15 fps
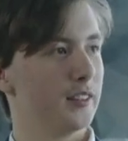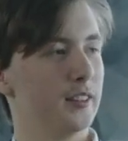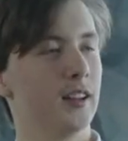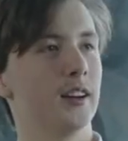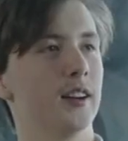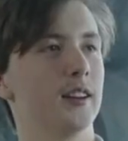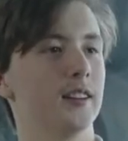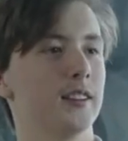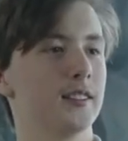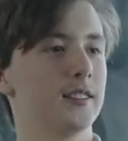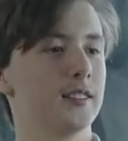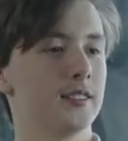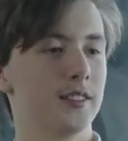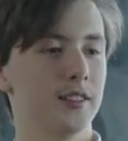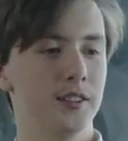
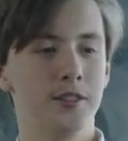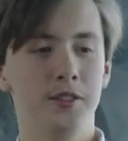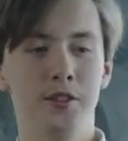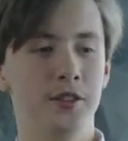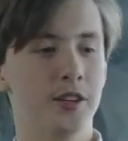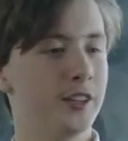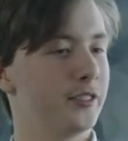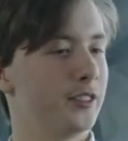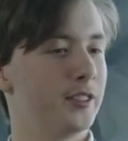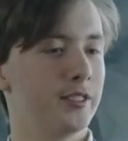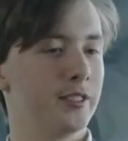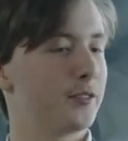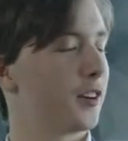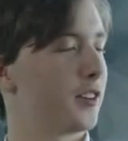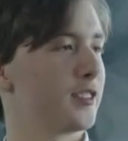That you give it,
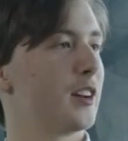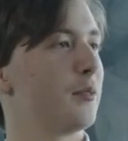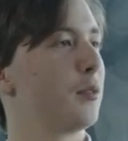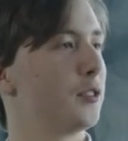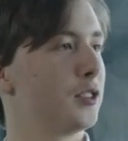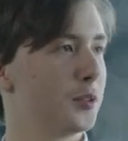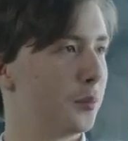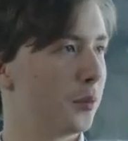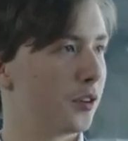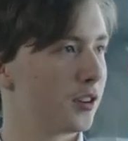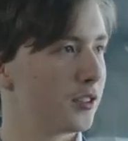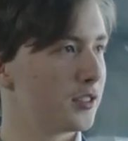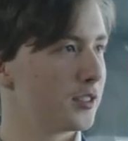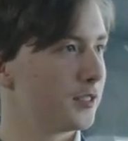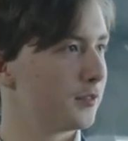for example, the board